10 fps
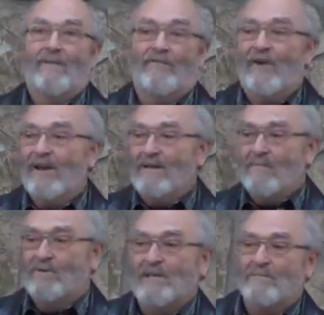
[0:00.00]
I have a friend
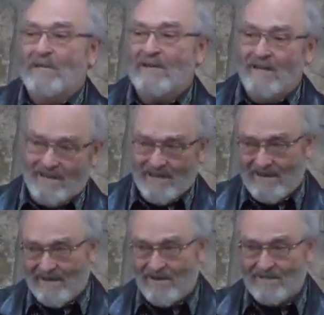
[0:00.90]
in Mozambique,
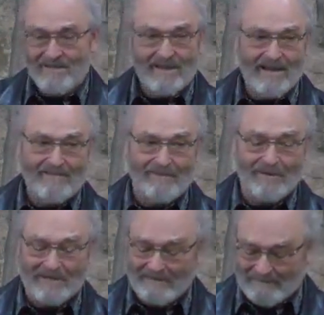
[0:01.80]

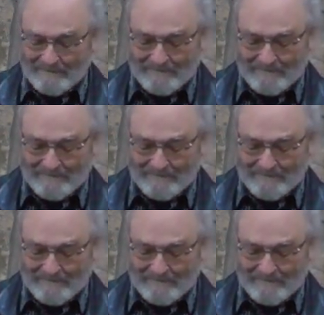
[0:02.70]
Africa,